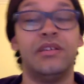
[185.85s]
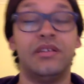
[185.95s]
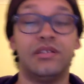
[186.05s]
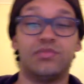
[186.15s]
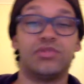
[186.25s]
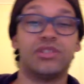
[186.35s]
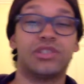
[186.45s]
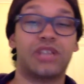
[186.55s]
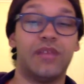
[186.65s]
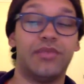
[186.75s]
He's a British
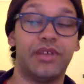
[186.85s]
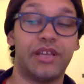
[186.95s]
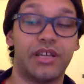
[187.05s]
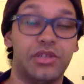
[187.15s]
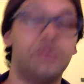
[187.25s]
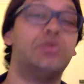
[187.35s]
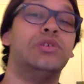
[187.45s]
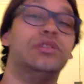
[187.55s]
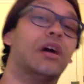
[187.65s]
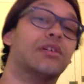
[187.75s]
guy playing a douchey
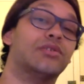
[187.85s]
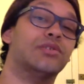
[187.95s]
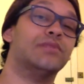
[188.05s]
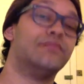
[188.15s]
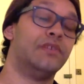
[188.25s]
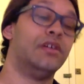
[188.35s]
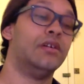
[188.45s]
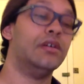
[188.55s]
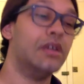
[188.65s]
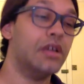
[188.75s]
doctor,
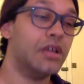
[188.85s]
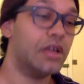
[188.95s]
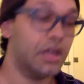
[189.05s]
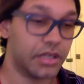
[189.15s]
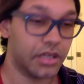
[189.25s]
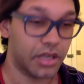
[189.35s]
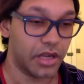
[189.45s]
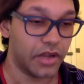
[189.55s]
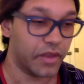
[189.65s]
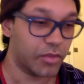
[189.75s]

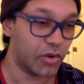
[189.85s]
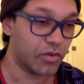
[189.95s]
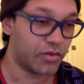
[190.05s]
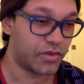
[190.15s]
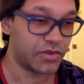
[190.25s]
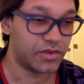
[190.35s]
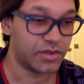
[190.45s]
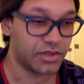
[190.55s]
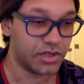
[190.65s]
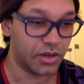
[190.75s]
and they both
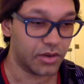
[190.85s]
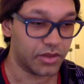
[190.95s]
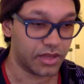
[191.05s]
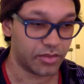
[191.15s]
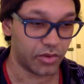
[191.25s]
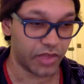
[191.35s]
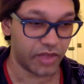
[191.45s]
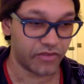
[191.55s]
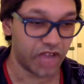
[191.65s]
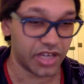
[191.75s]
have
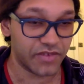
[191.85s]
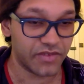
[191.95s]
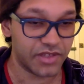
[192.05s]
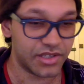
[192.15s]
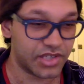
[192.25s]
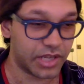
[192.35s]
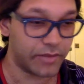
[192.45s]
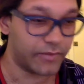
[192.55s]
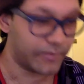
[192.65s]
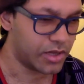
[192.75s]
kind of the
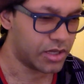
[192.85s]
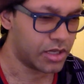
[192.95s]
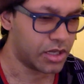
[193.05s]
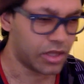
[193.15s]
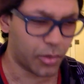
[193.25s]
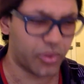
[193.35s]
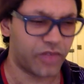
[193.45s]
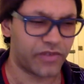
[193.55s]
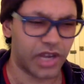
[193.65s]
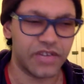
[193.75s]
same. They both have
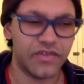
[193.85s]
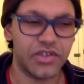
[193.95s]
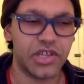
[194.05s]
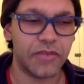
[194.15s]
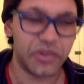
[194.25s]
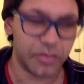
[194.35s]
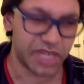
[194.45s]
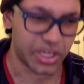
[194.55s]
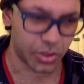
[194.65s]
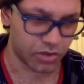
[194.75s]
kind of the same
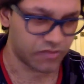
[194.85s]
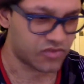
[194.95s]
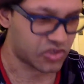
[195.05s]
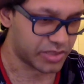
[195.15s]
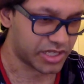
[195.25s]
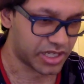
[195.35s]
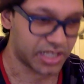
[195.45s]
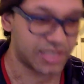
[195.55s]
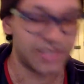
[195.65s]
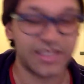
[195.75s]
demeanor of speaking.
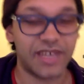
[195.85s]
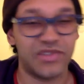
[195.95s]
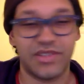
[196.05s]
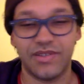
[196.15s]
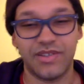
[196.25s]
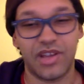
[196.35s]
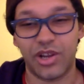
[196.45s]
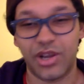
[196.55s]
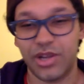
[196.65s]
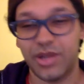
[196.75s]
That was not a
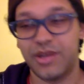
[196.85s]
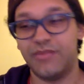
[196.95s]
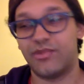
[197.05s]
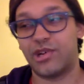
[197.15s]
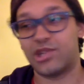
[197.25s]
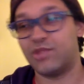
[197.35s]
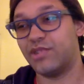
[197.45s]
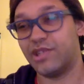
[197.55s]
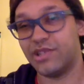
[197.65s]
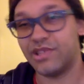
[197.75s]
good impression, but
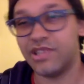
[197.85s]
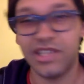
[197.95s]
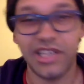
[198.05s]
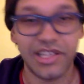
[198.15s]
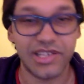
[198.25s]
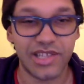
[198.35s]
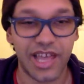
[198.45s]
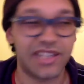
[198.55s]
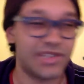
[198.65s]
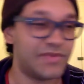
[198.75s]
it's
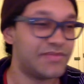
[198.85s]
that.